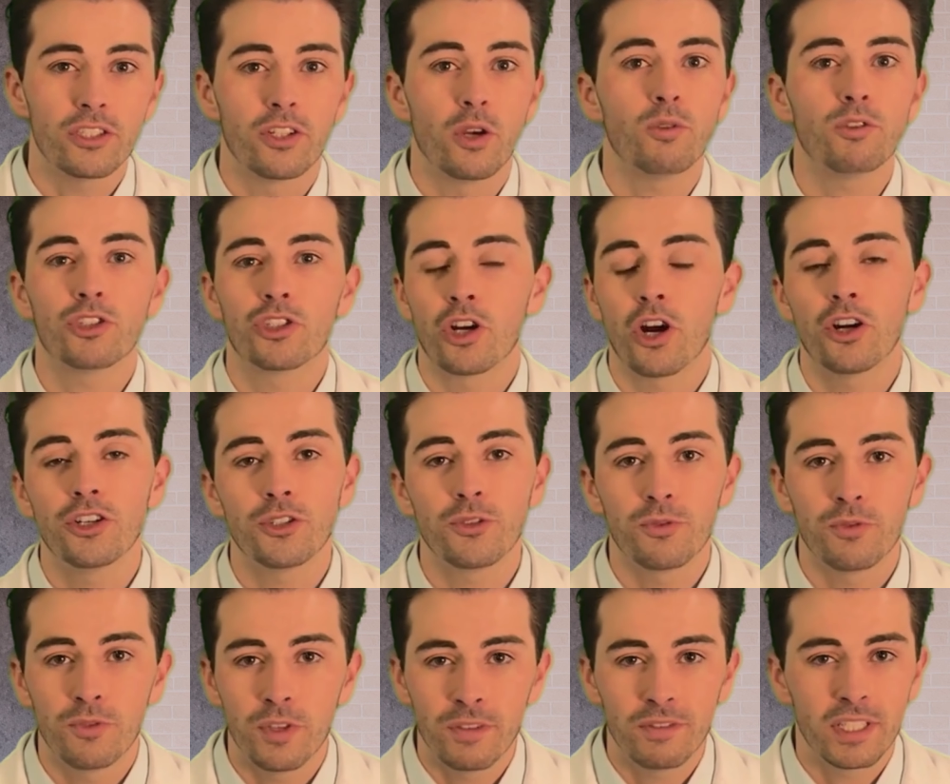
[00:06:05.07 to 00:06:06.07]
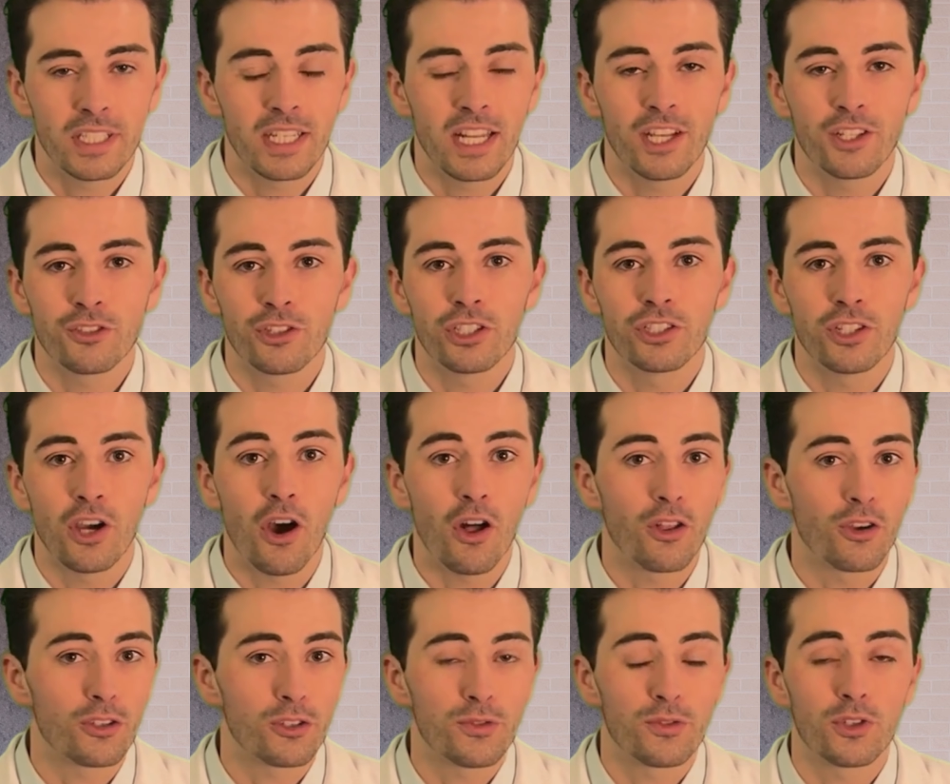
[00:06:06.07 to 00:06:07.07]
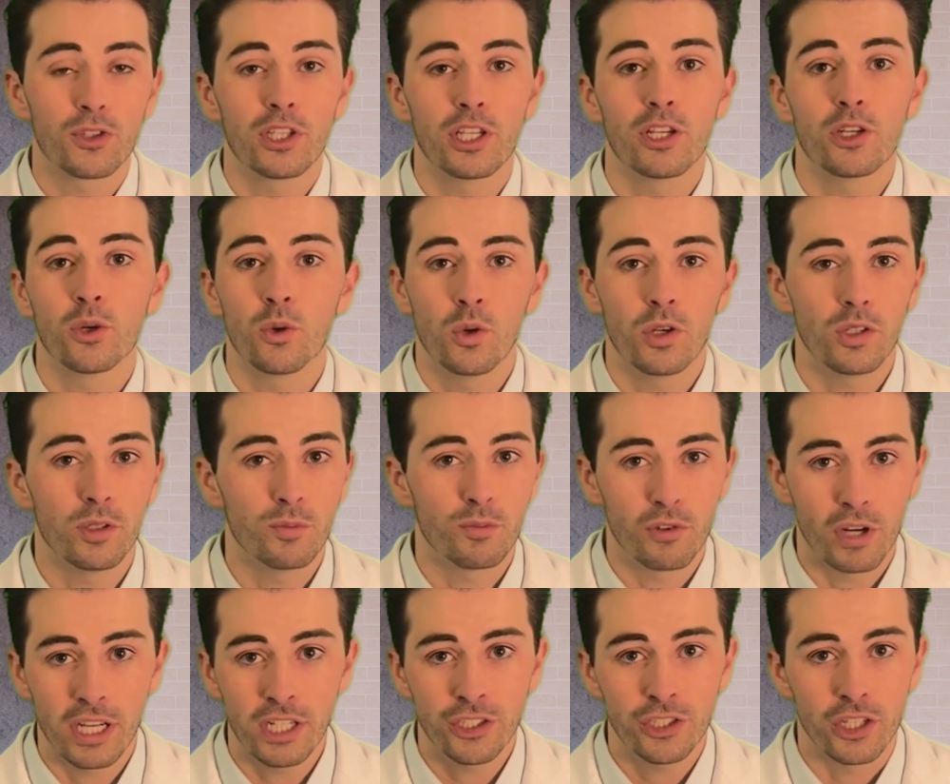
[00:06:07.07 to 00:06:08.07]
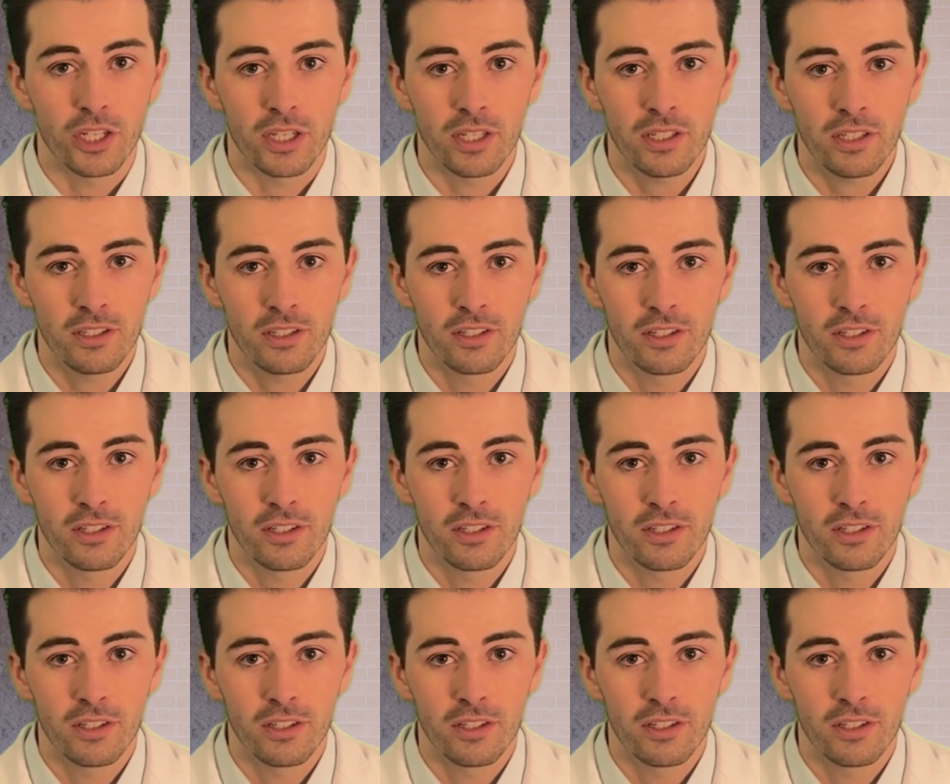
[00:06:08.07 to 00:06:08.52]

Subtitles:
don't charge them $1,500 for the equilibration.